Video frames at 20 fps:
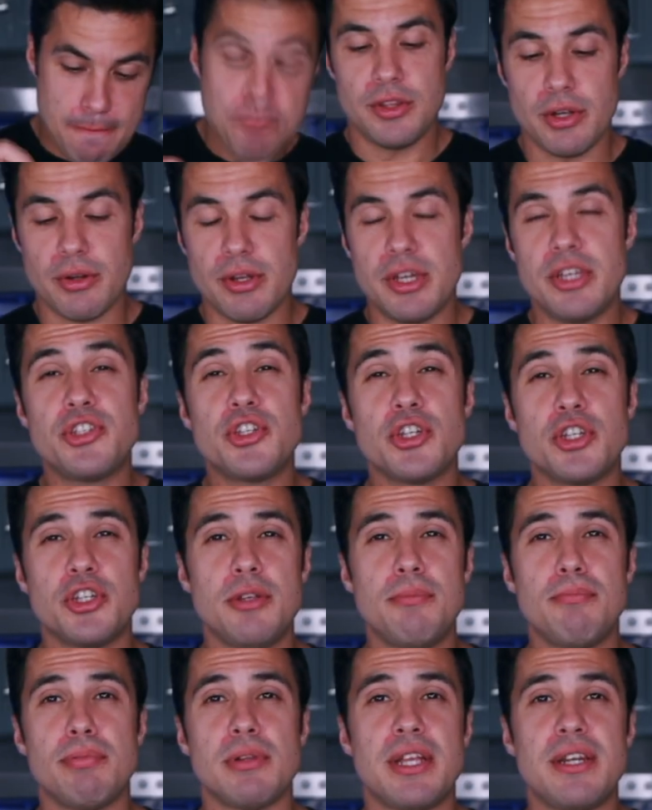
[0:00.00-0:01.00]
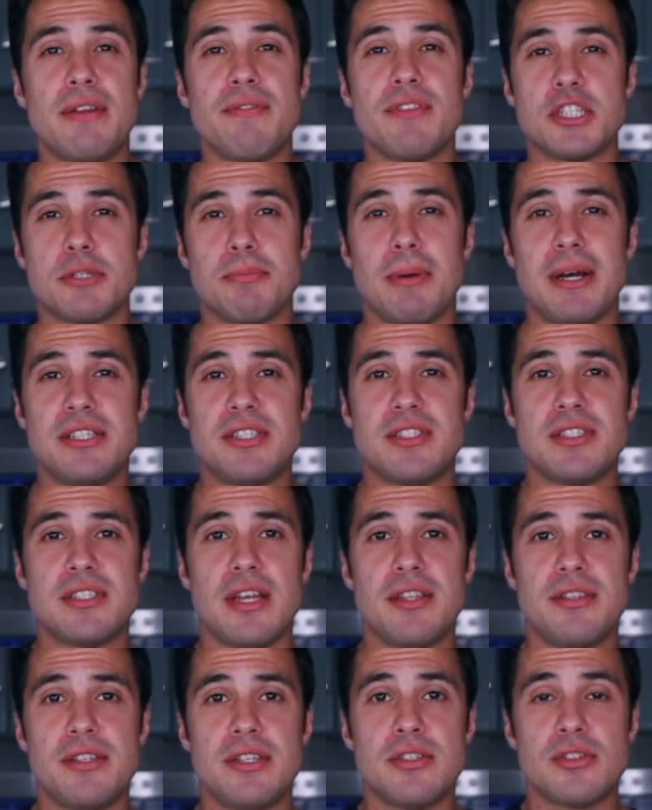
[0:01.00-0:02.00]
There is a good blend of the spices
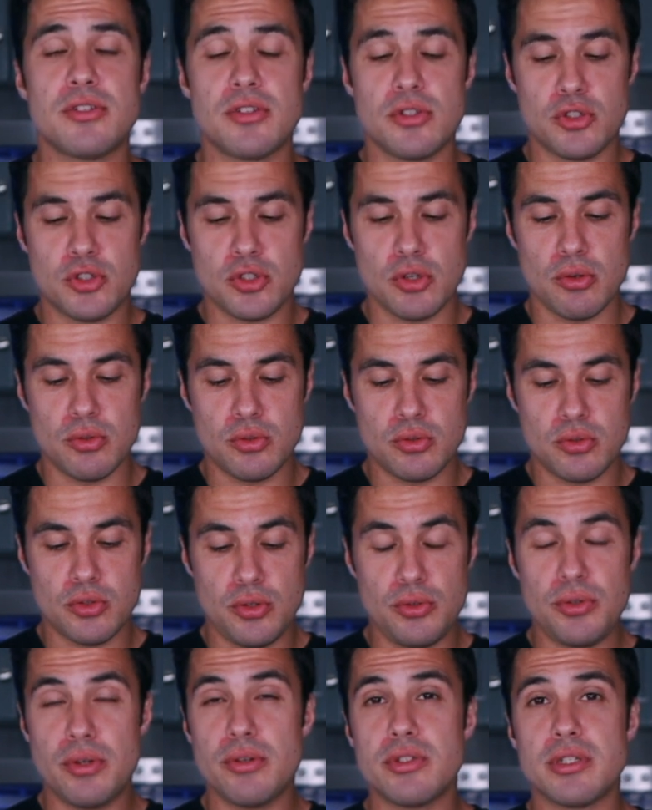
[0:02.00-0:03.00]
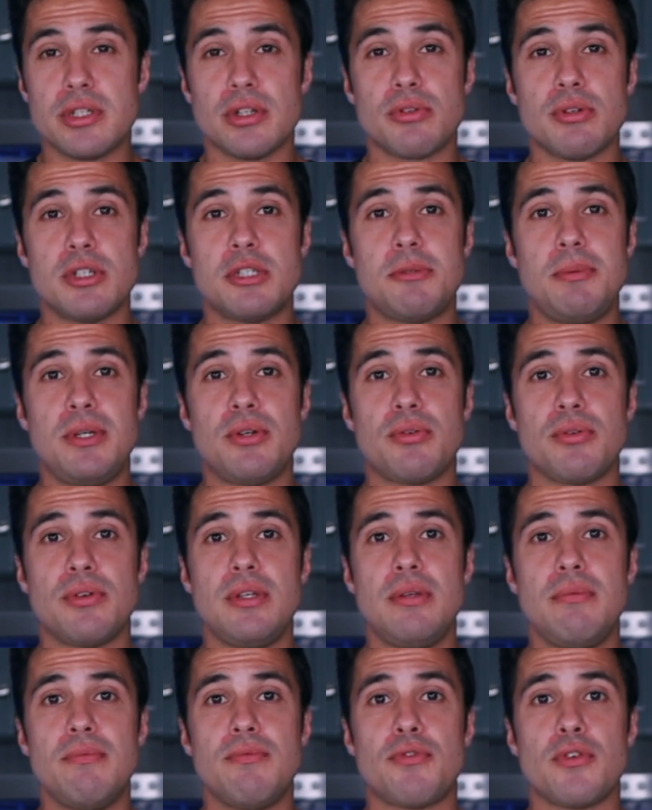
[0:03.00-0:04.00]
on this, so kudos to Krispy
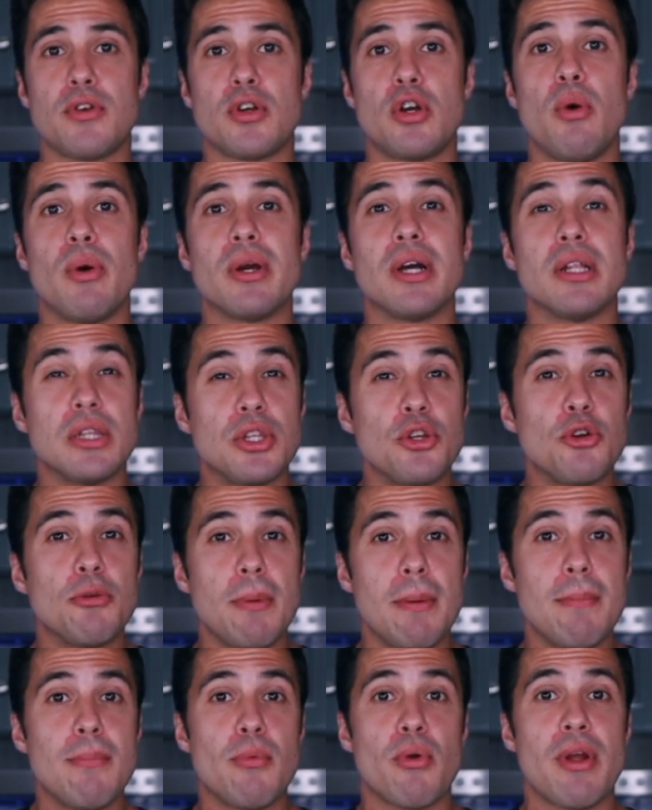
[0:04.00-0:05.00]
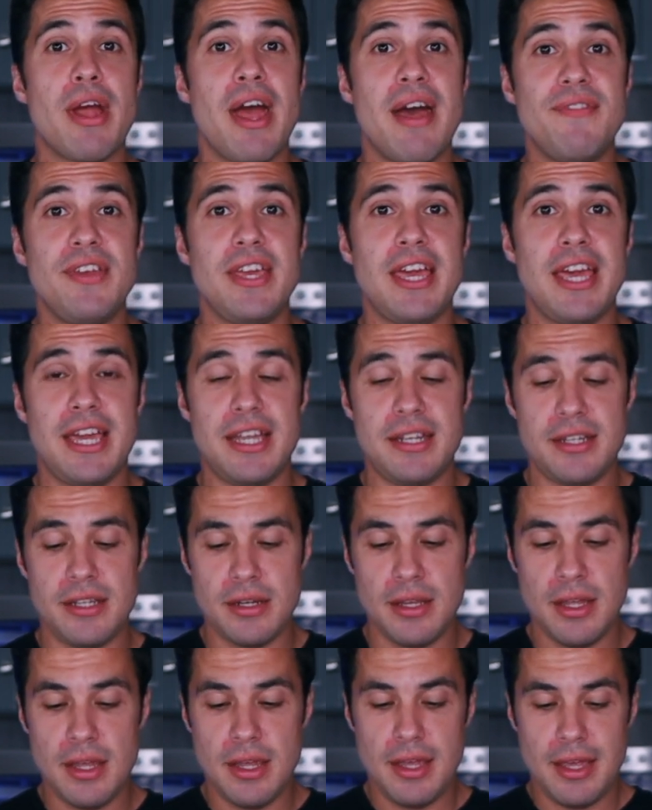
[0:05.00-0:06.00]
Kreme for going a little bit more
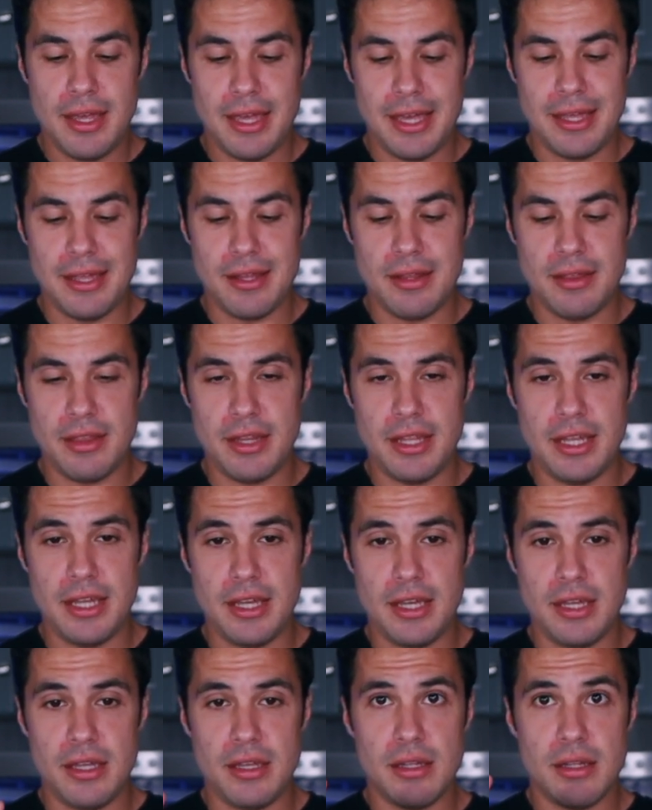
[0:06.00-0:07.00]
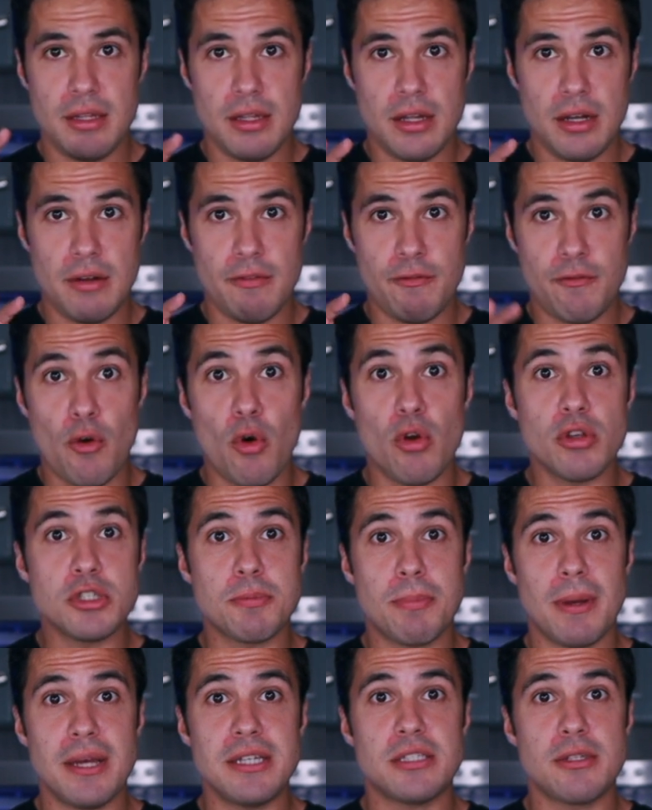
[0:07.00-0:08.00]
heavy-handed in the fall
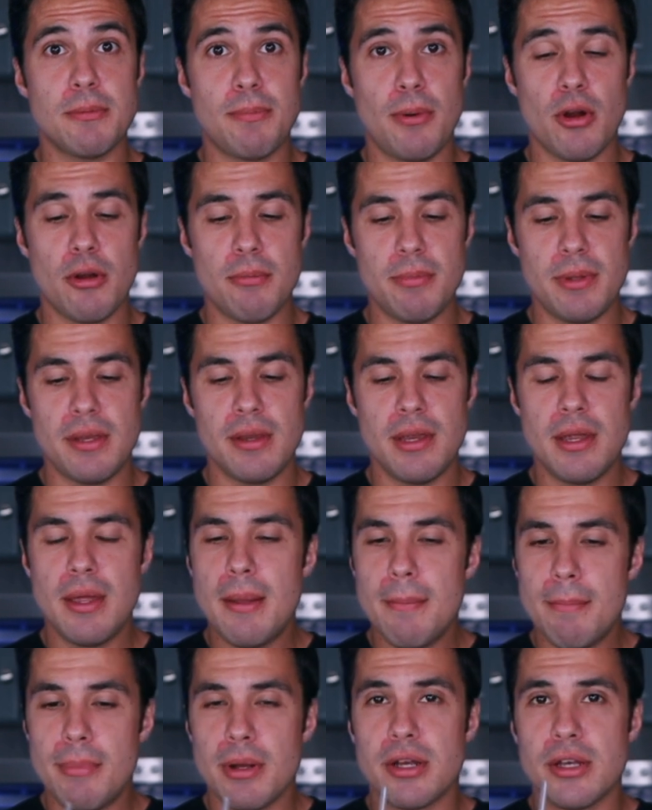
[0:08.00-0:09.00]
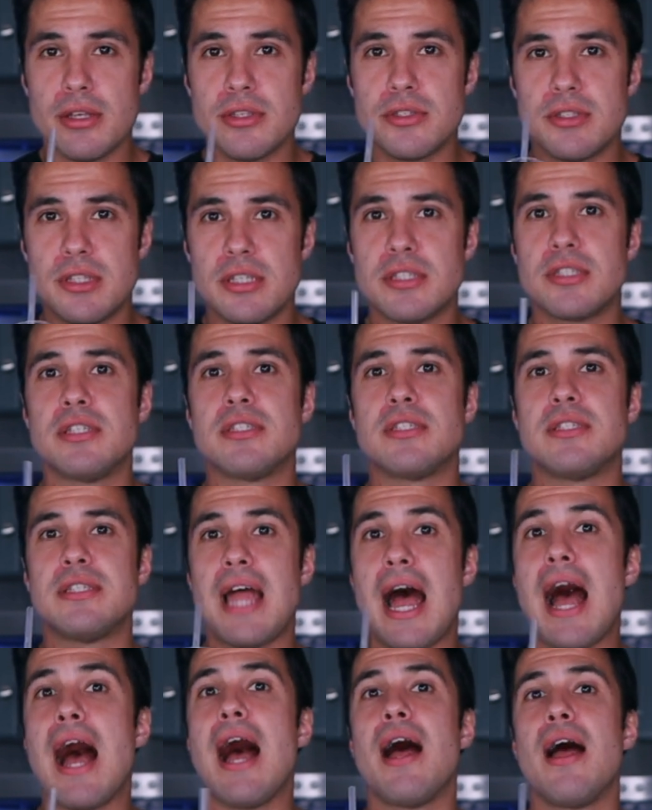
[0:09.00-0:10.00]
spice department, because this is
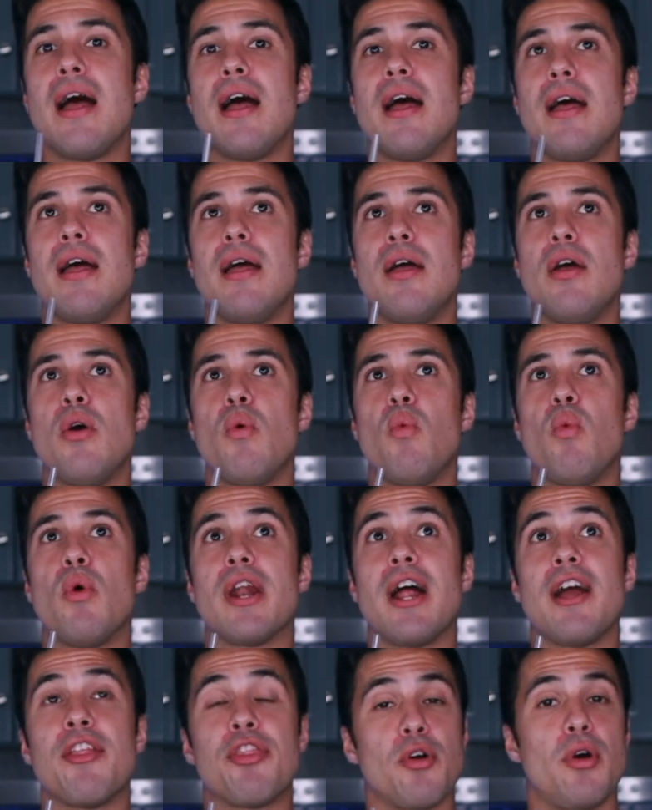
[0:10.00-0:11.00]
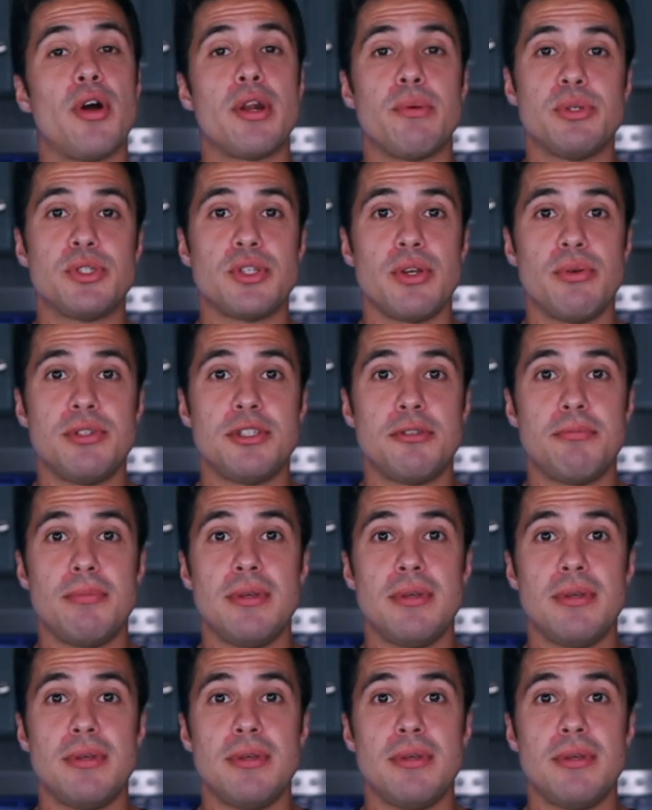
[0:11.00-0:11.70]
not what I thought it was going to